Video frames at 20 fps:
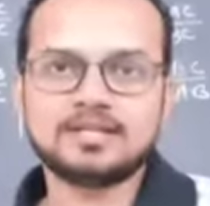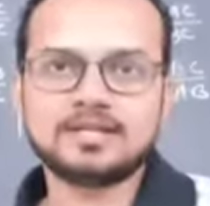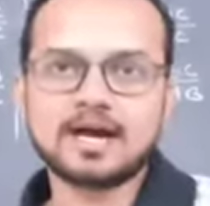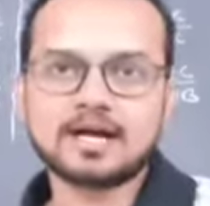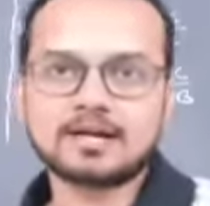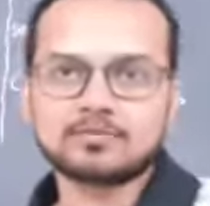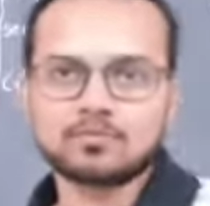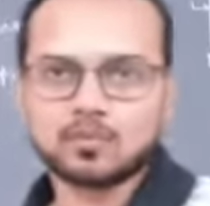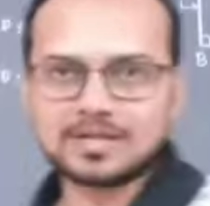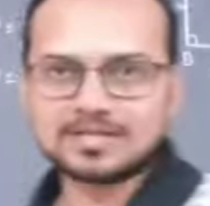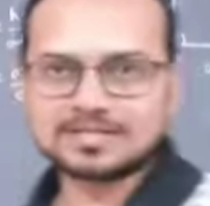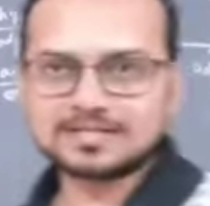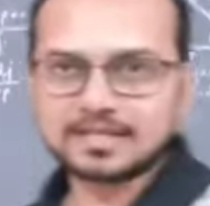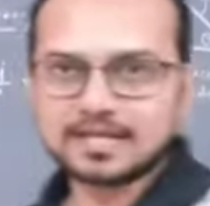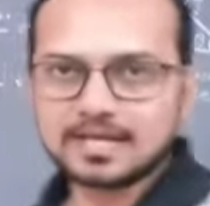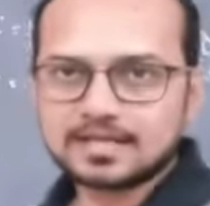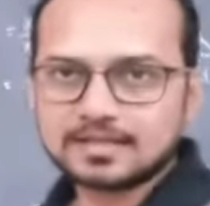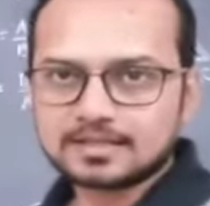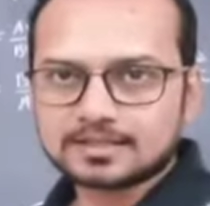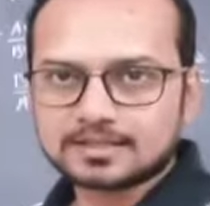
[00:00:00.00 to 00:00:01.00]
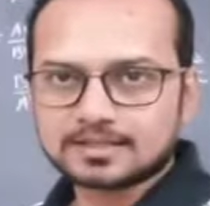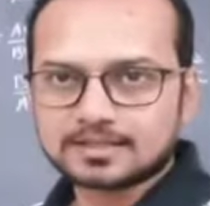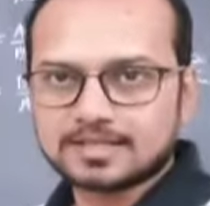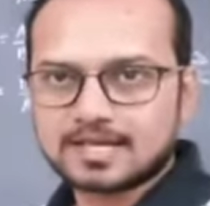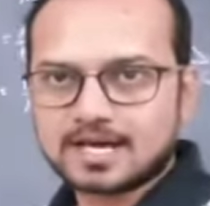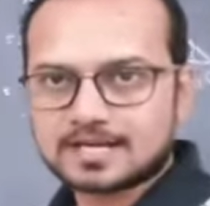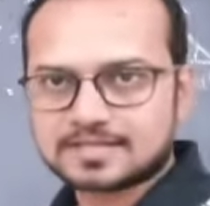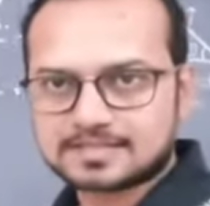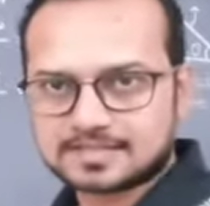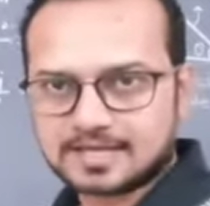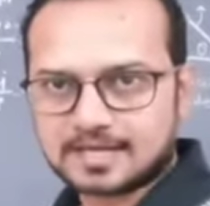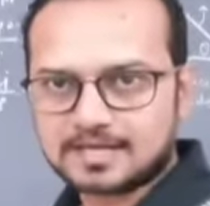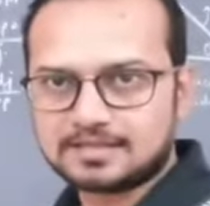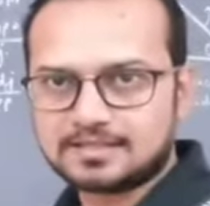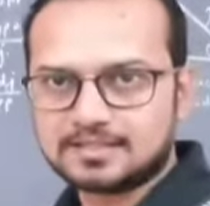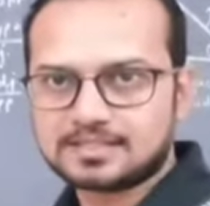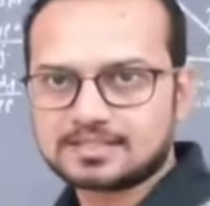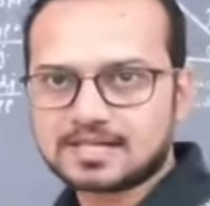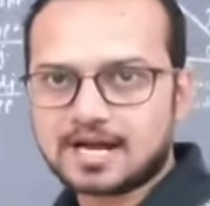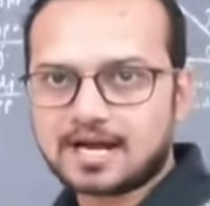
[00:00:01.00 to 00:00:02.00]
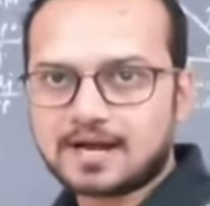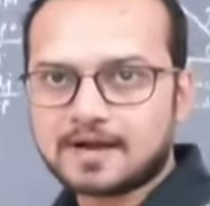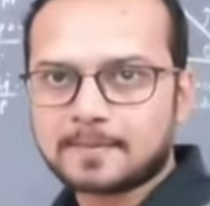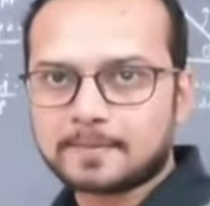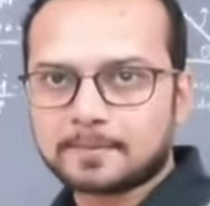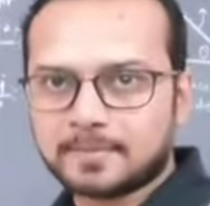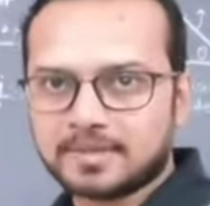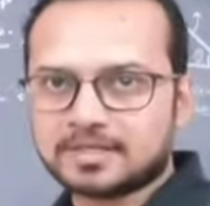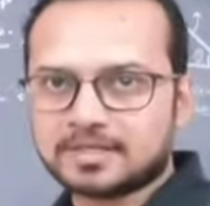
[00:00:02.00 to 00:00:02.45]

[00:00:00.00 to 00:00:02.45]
They are, once again, they are sin theta